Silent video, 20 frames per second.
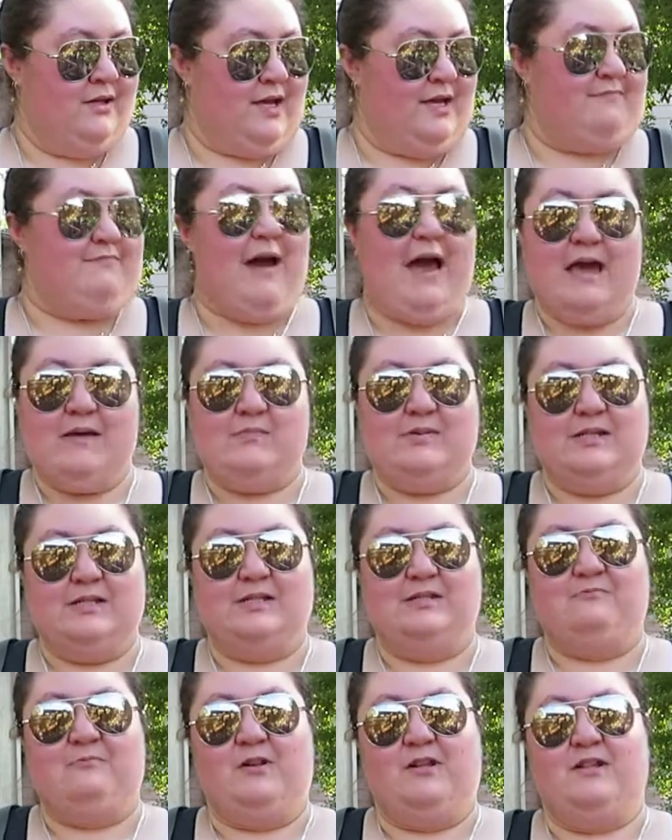in my
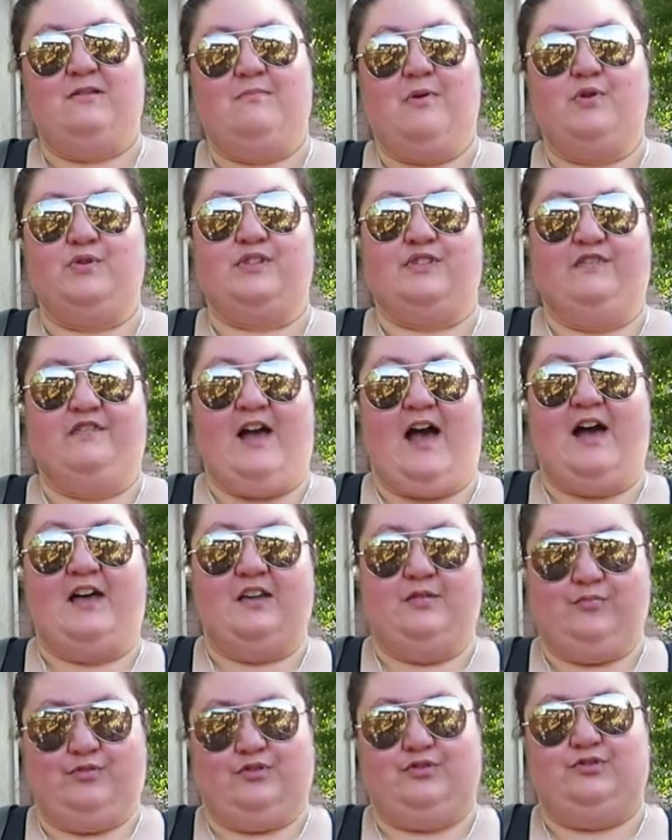opinion, one of the most
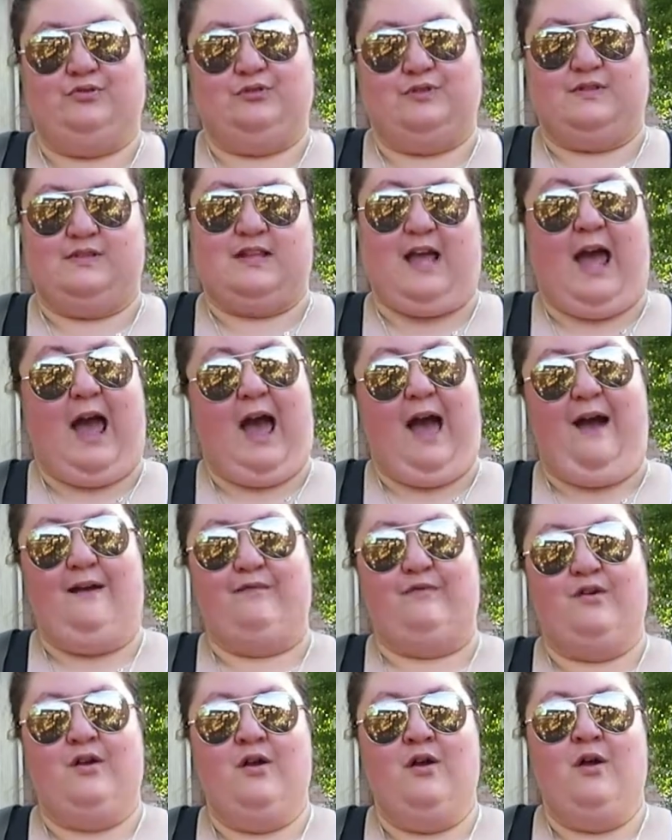valuable tools to
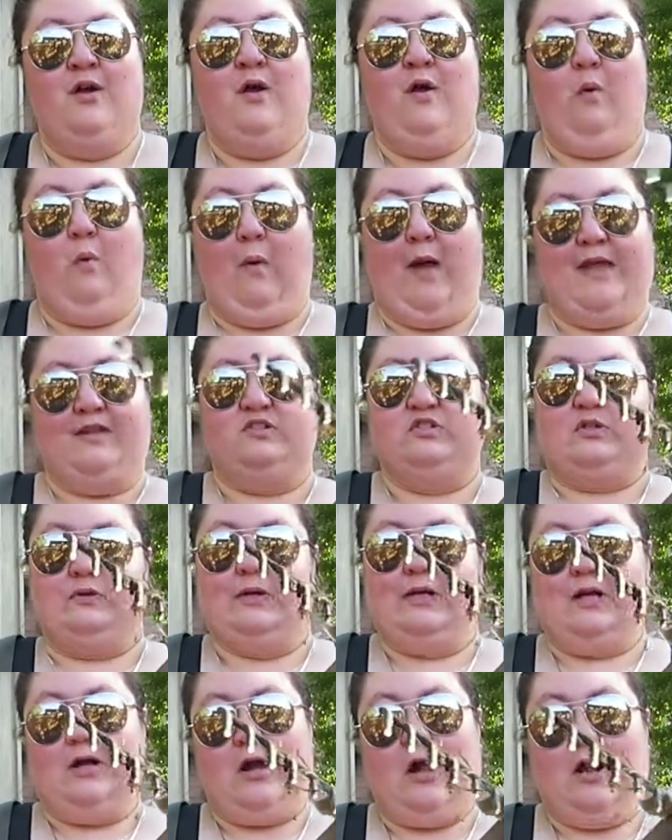have when doing a